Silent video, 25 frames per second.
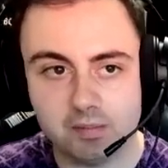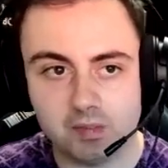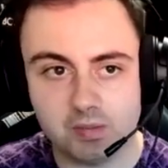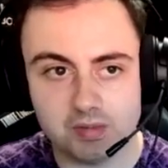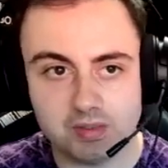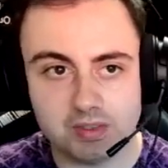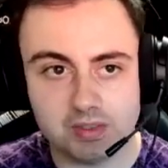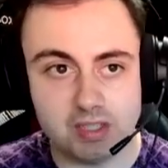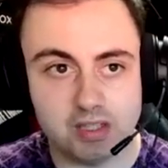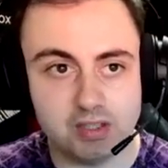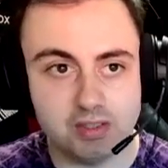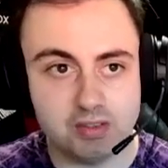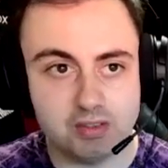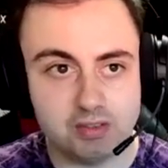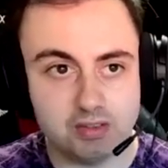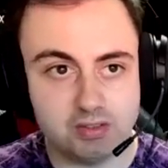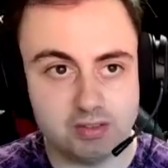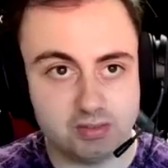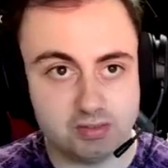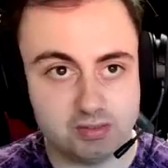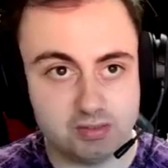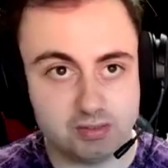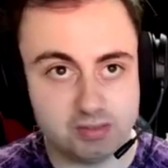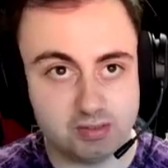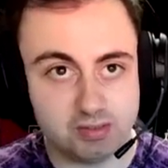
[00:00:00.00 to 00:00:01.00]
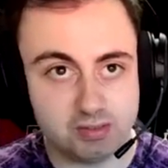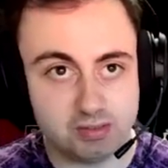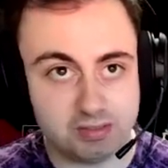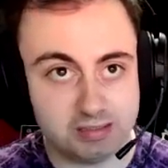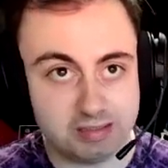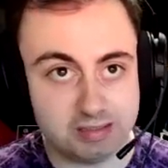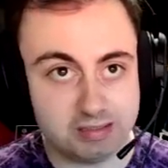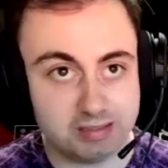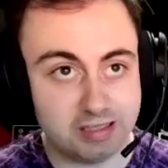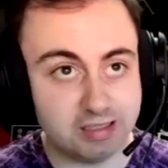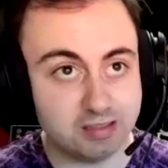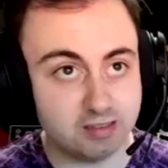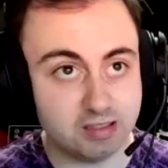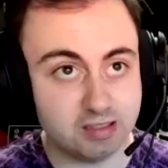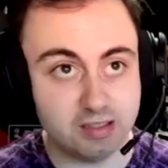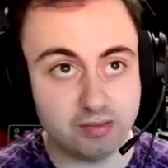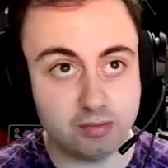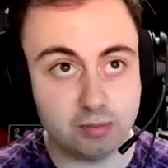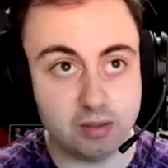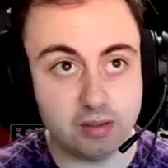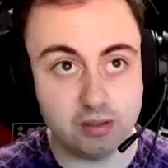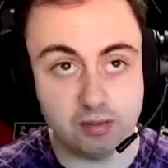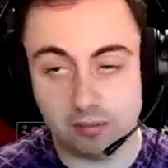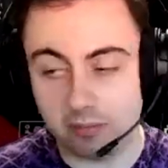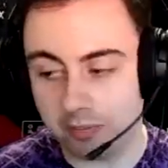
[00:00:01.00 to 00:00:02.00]
So that's another
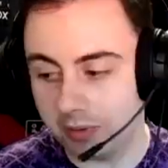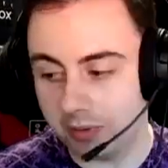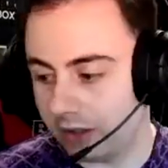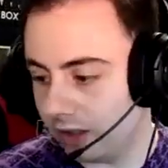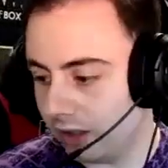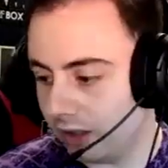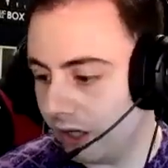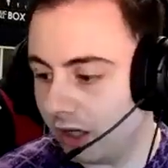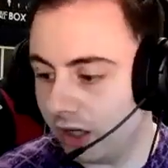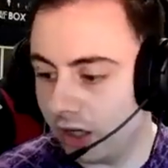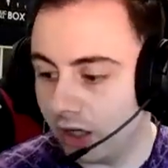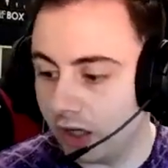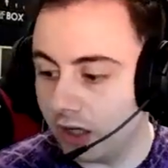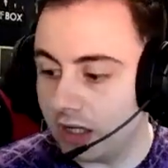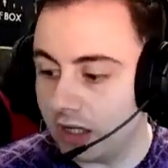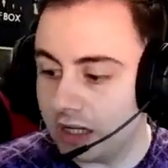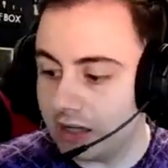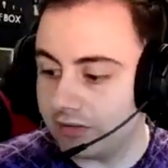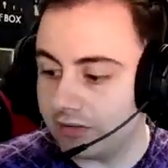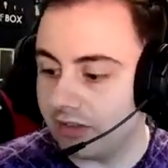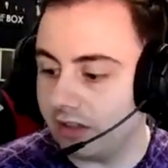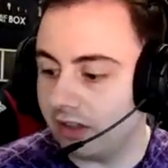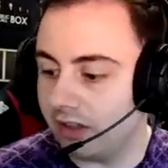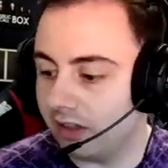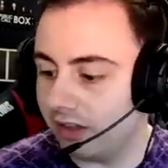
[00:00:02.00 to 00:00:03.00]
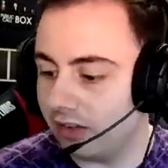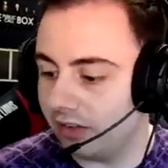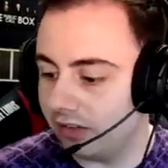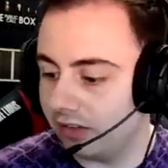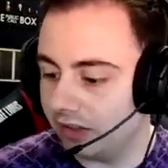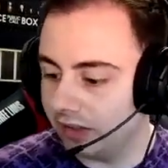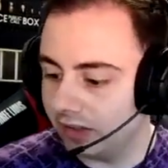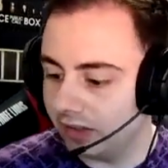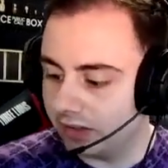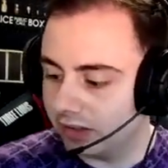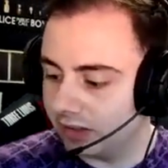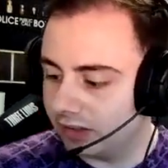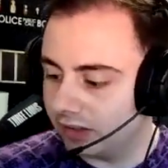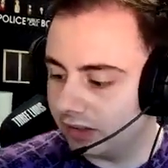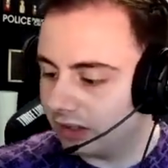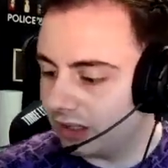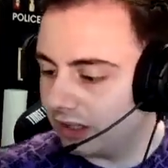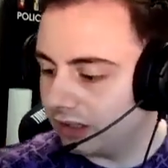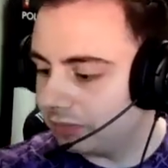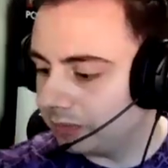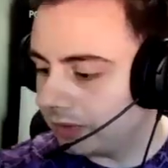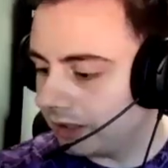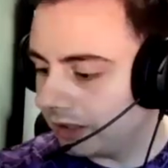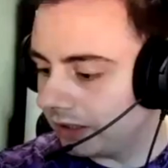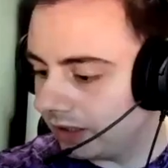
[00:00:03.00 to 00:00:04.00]
one. But I
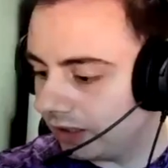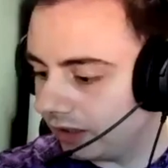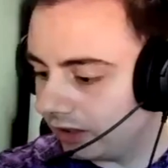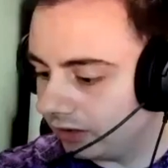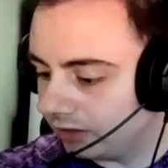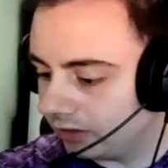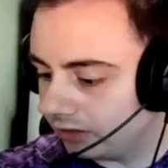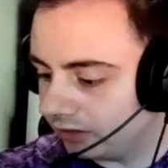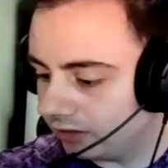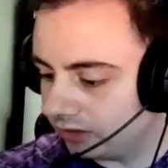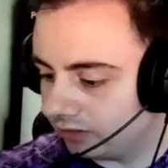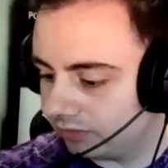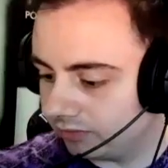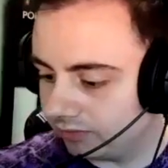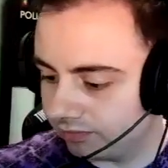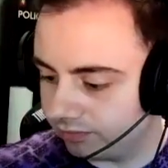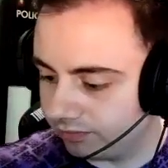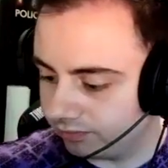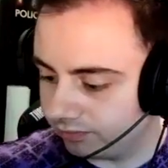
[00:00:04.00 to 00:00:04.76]
have my own